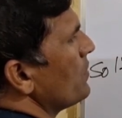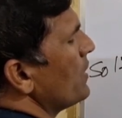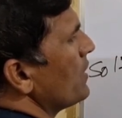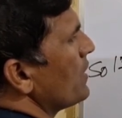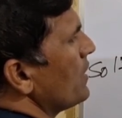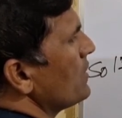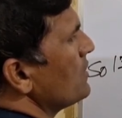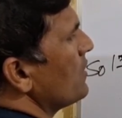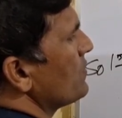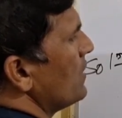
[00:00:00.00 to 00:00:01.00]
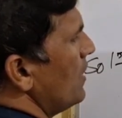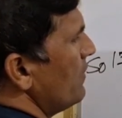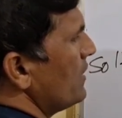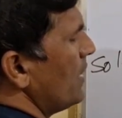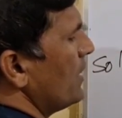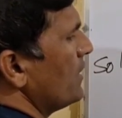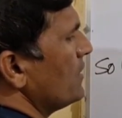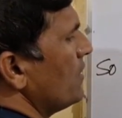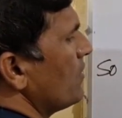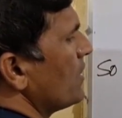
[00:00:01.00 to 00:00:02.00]
per kg of solvent,
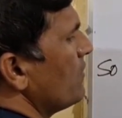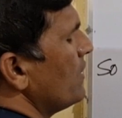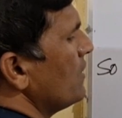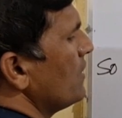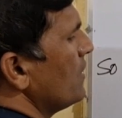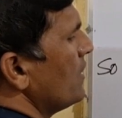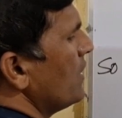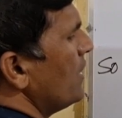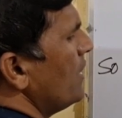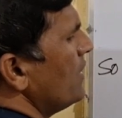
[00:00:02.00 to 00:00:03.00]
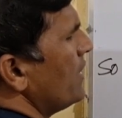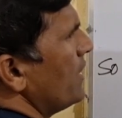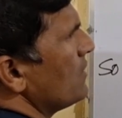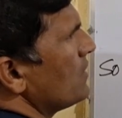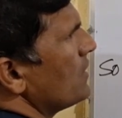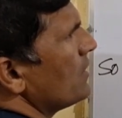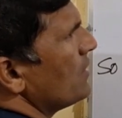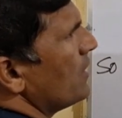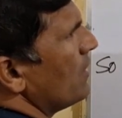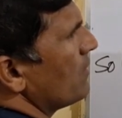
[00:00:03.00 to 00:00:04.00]
already they have given, and density
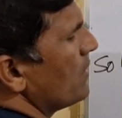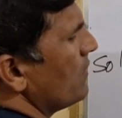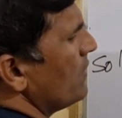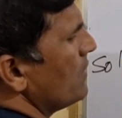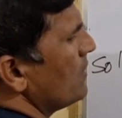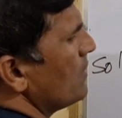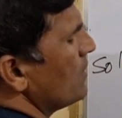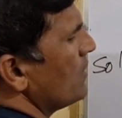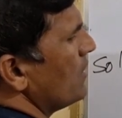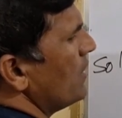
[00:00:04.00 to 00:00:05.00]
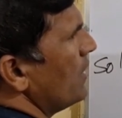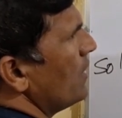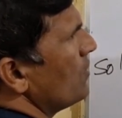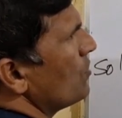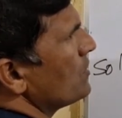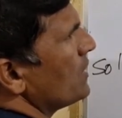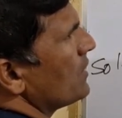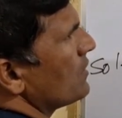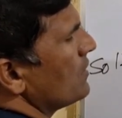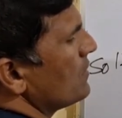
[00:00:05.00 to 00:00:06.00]
they have given. I don't
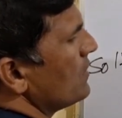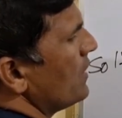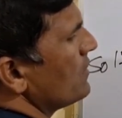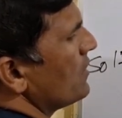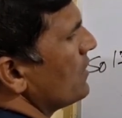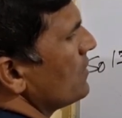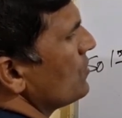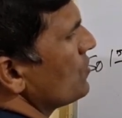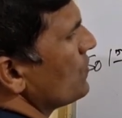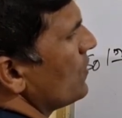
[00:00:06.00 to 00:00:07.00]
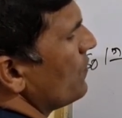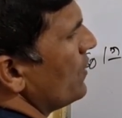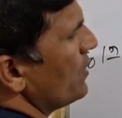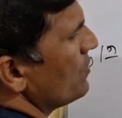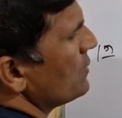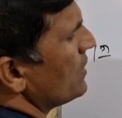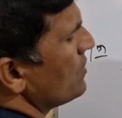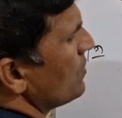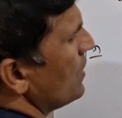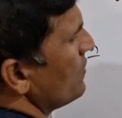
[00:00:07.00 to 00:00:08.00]
think this density is useful for you,
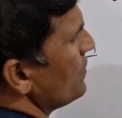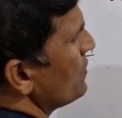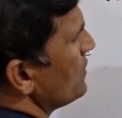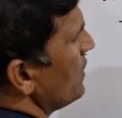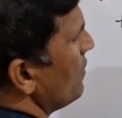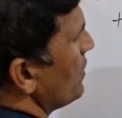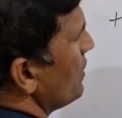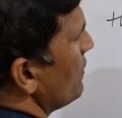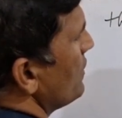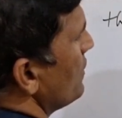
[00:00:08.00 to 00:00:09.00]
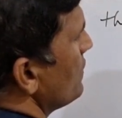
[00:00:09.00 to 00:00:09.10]
just to confuse they have given